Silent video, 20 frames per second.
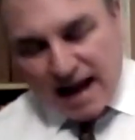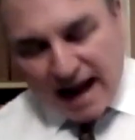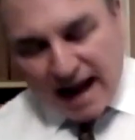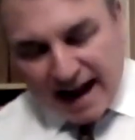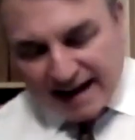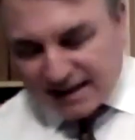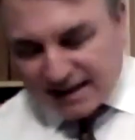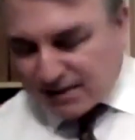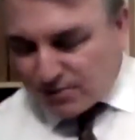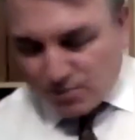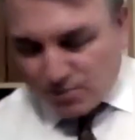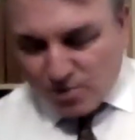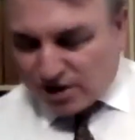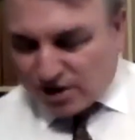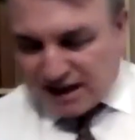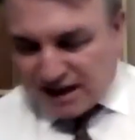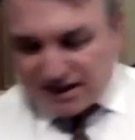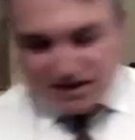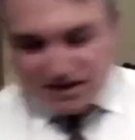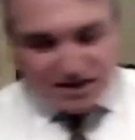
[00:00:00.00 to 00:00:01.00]
And what
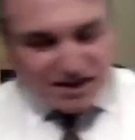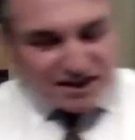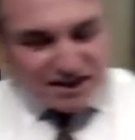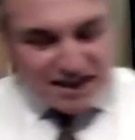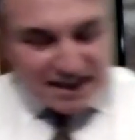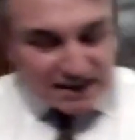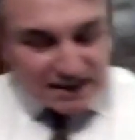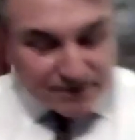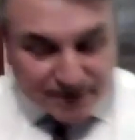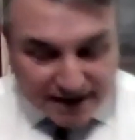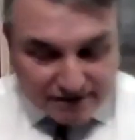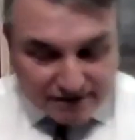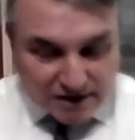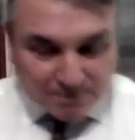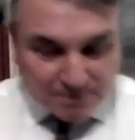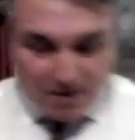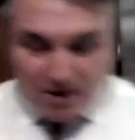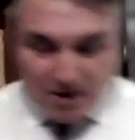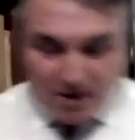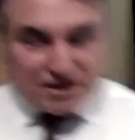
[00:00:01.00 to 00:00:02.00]
Chesterton suggests in
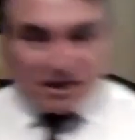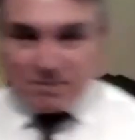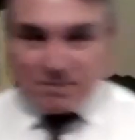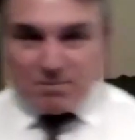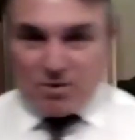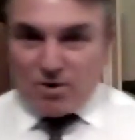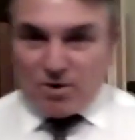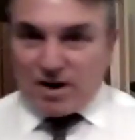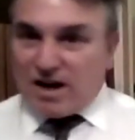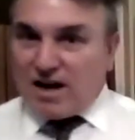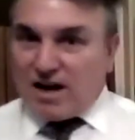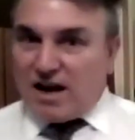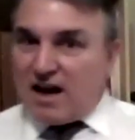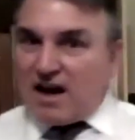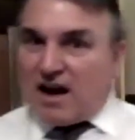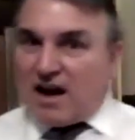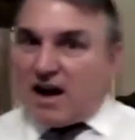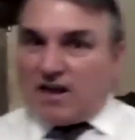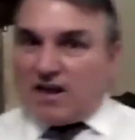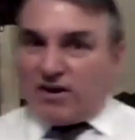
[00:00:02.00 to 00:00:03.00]
various parts of this book
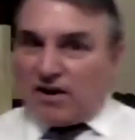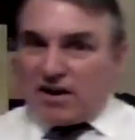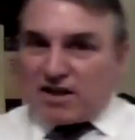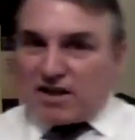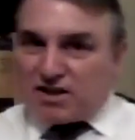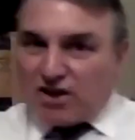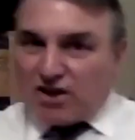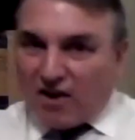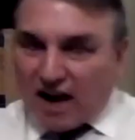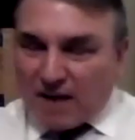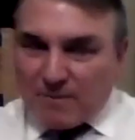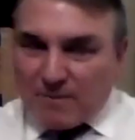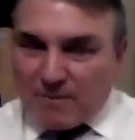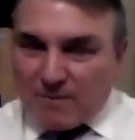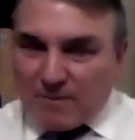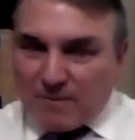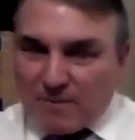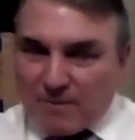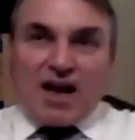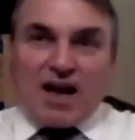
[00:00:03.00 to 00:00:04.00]
a lot of the time
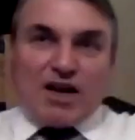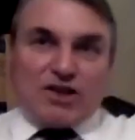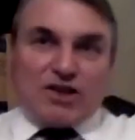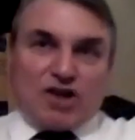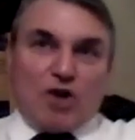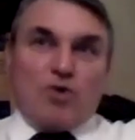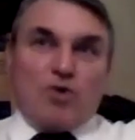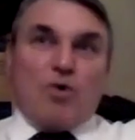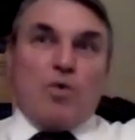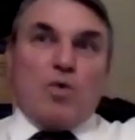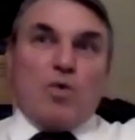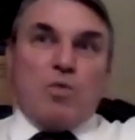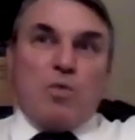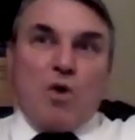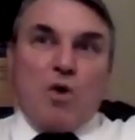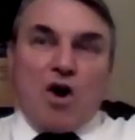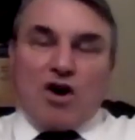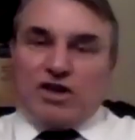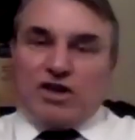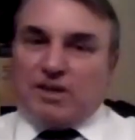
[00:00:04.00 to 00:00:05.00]
when they're so-called
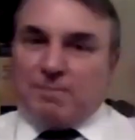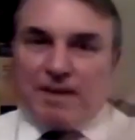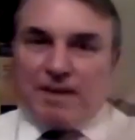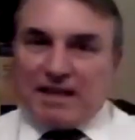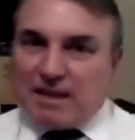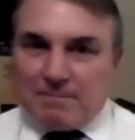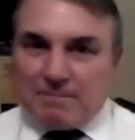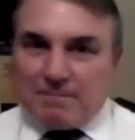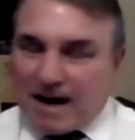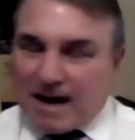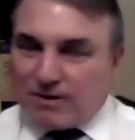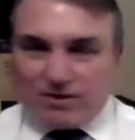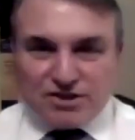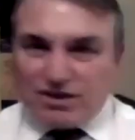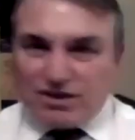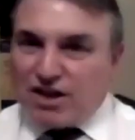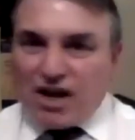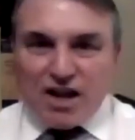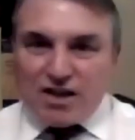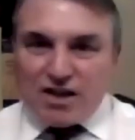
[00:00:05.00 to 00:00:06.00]
worshipping the
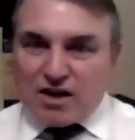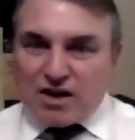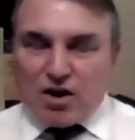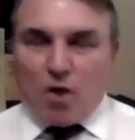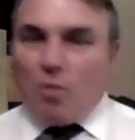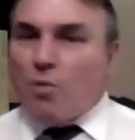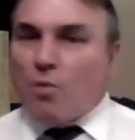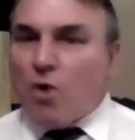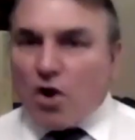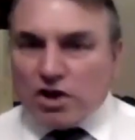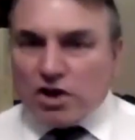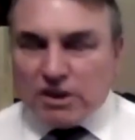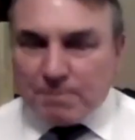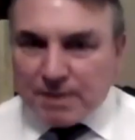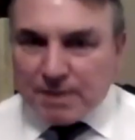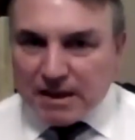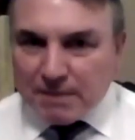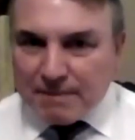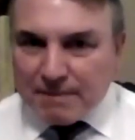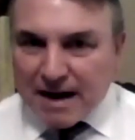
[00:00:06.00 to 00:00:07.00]
mountain, they're not
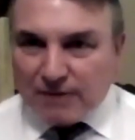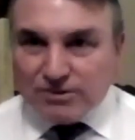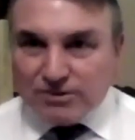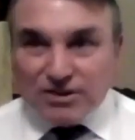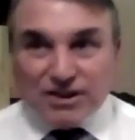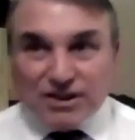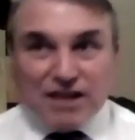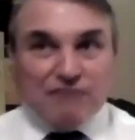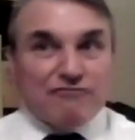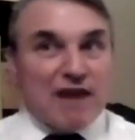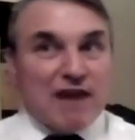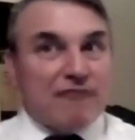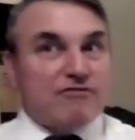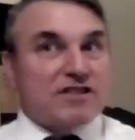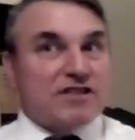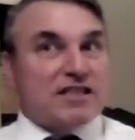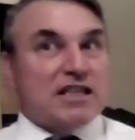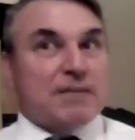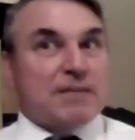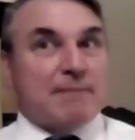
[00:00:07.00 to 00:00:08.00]
worshipping the mountain, they're
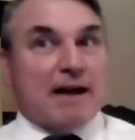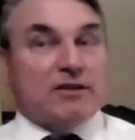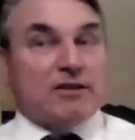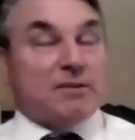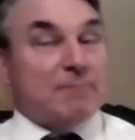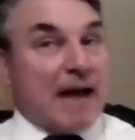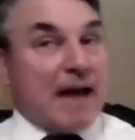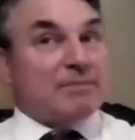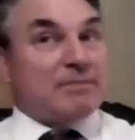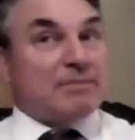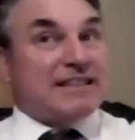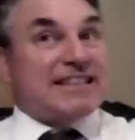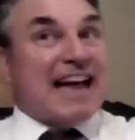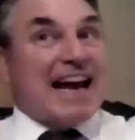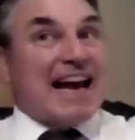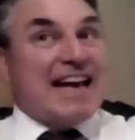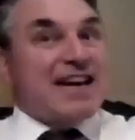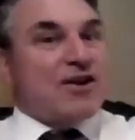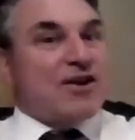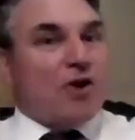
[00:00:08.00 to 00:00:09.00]
reverencing the mountain, perhaps as
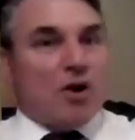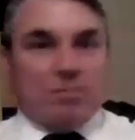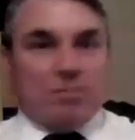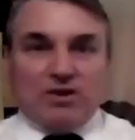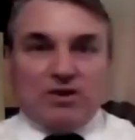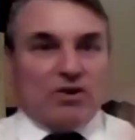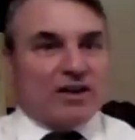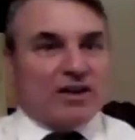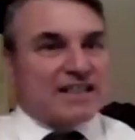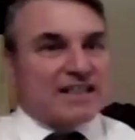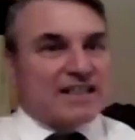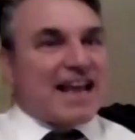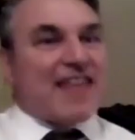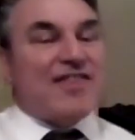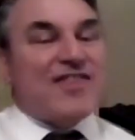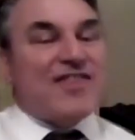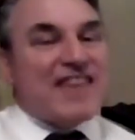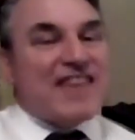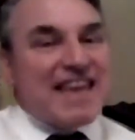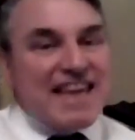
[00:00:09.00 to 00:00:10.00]
a god, but not as
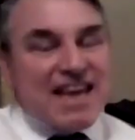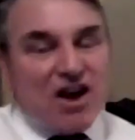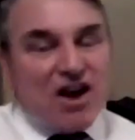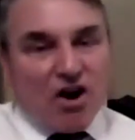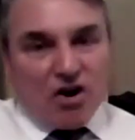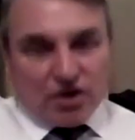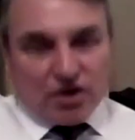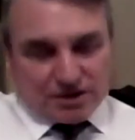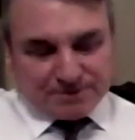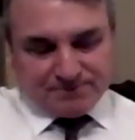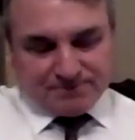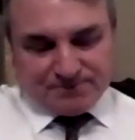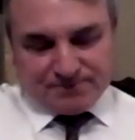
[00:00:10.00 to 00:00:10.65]
the god.